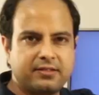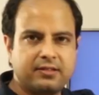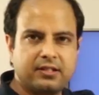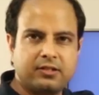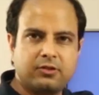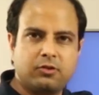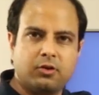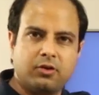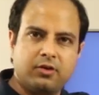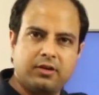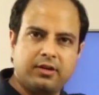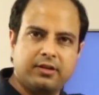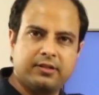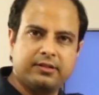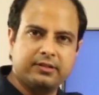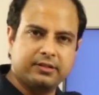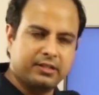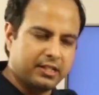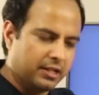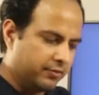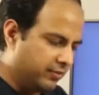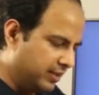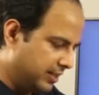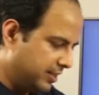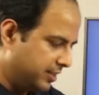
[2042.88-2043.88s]
the code
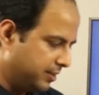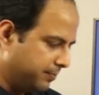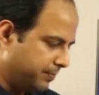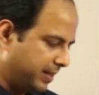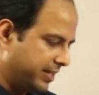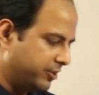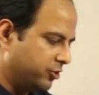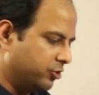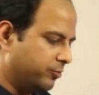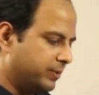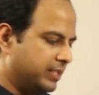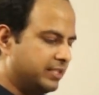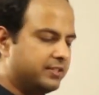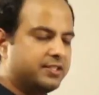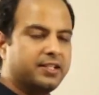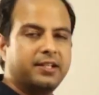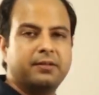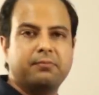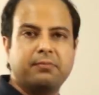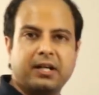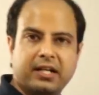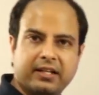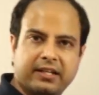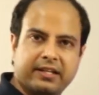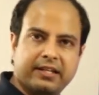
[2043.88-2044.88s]
covered by humans and
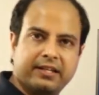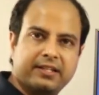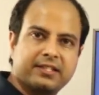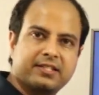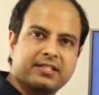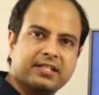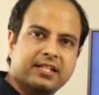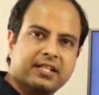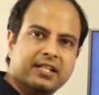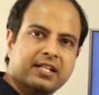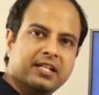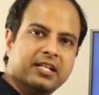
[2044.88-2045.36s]
monkeys